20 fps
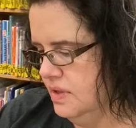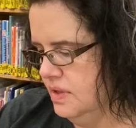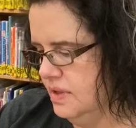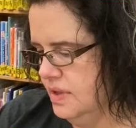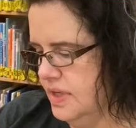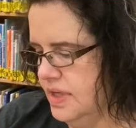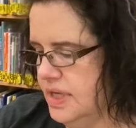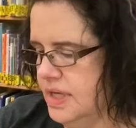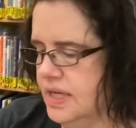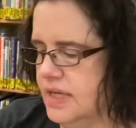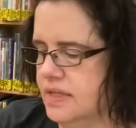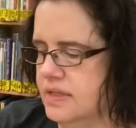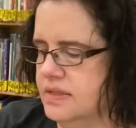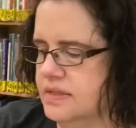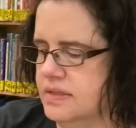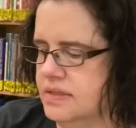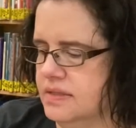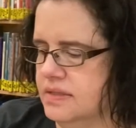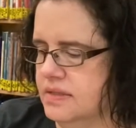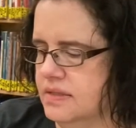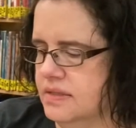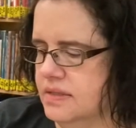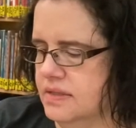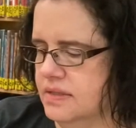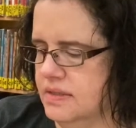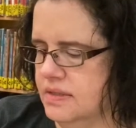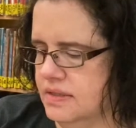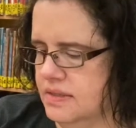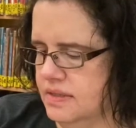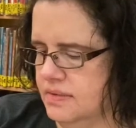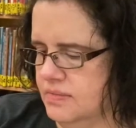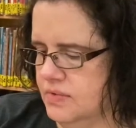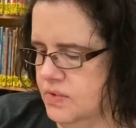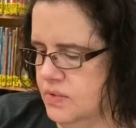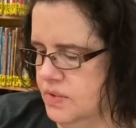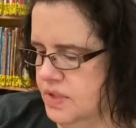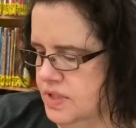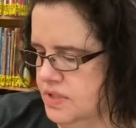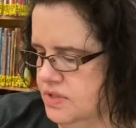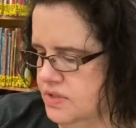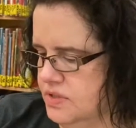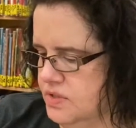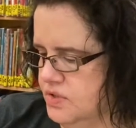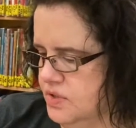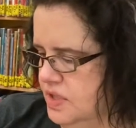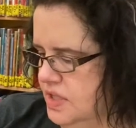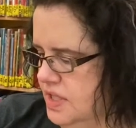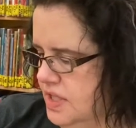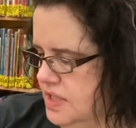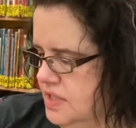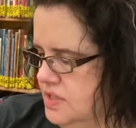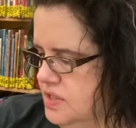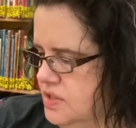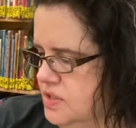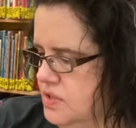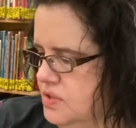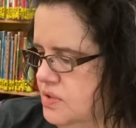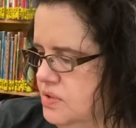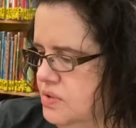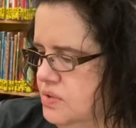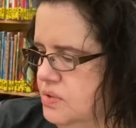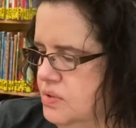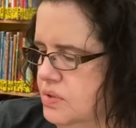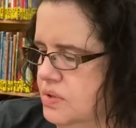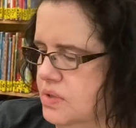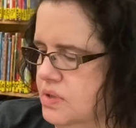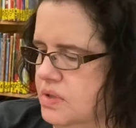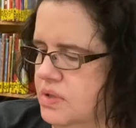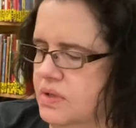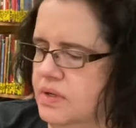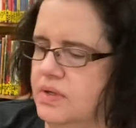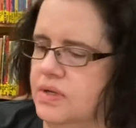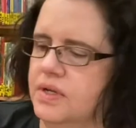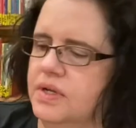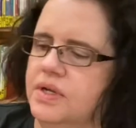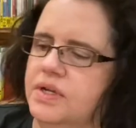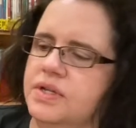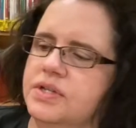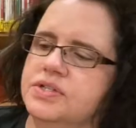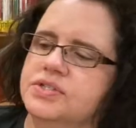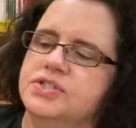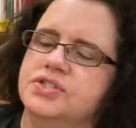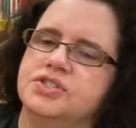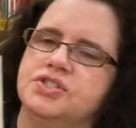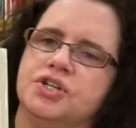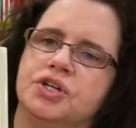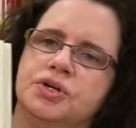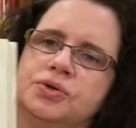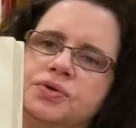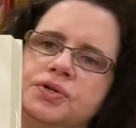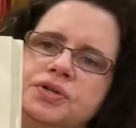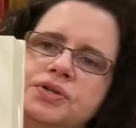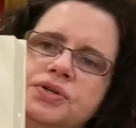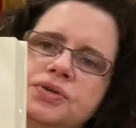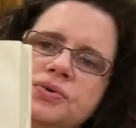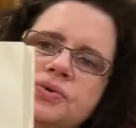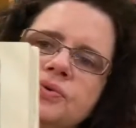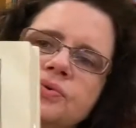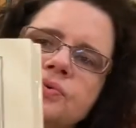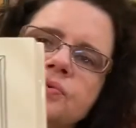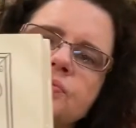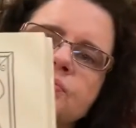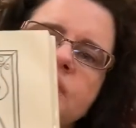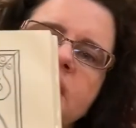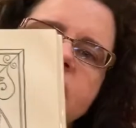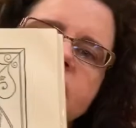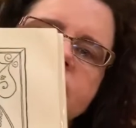And I'm going to try to show you right